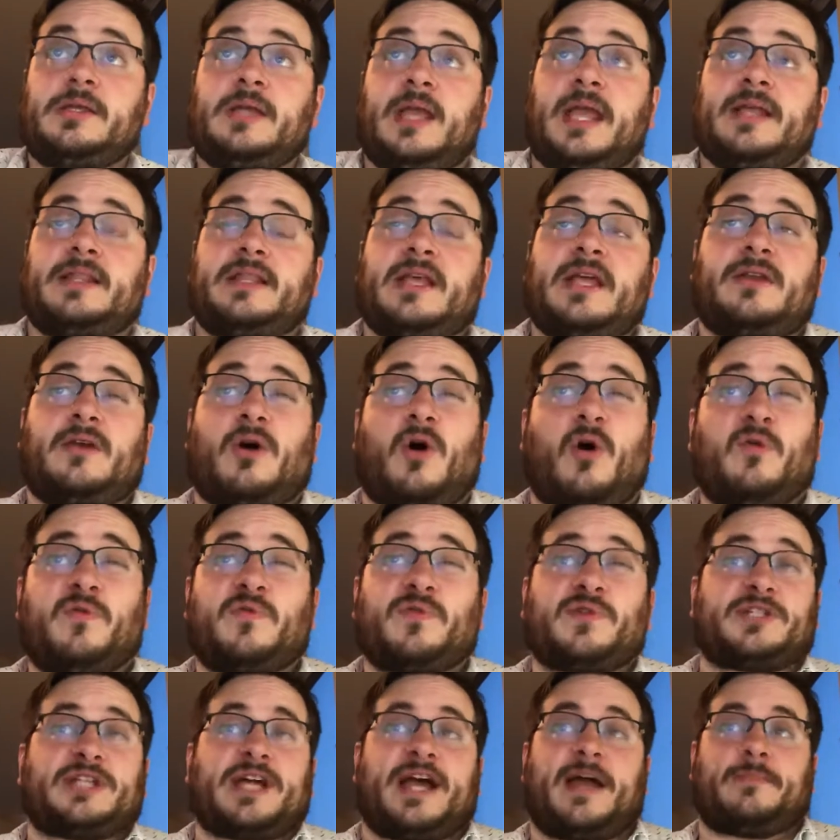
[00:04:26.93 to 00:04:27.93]
And then
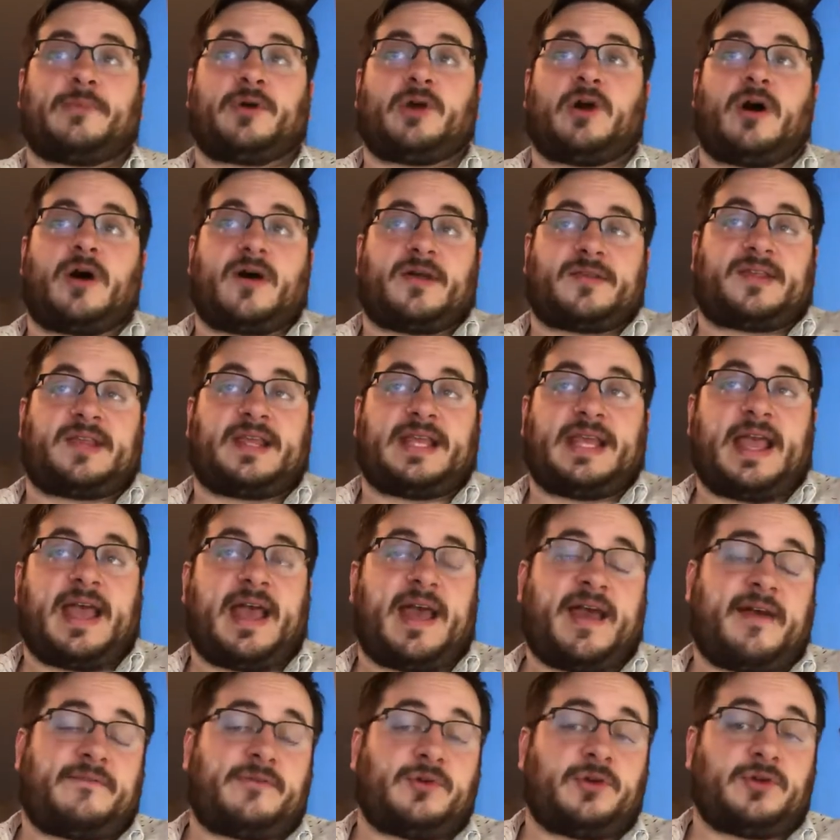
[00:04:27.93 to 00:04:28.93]
overtime costs. The
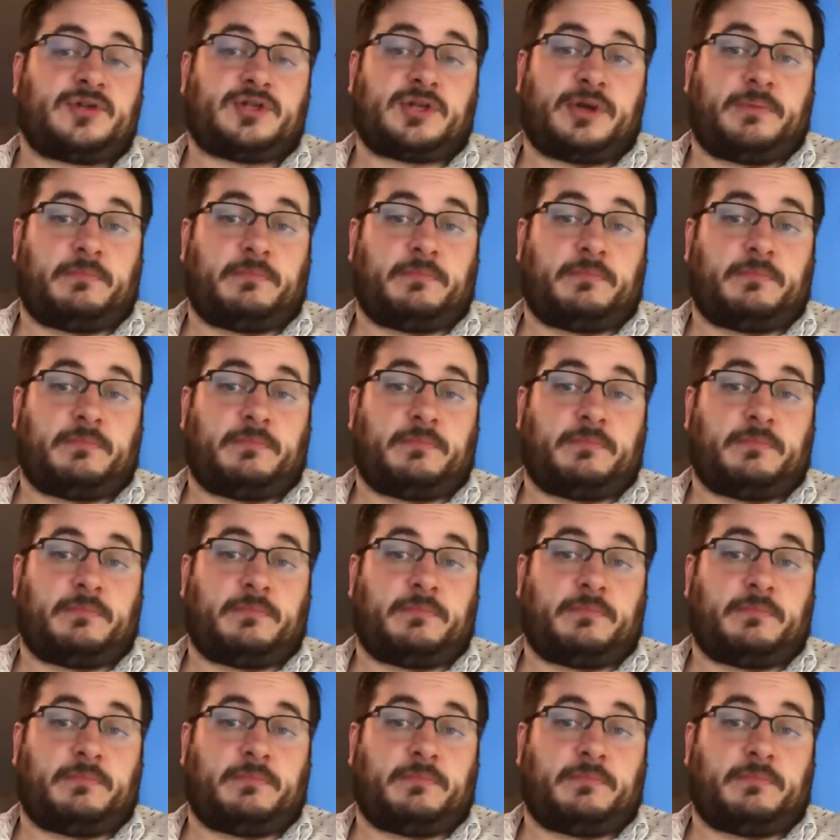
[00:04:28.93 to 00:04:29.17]
average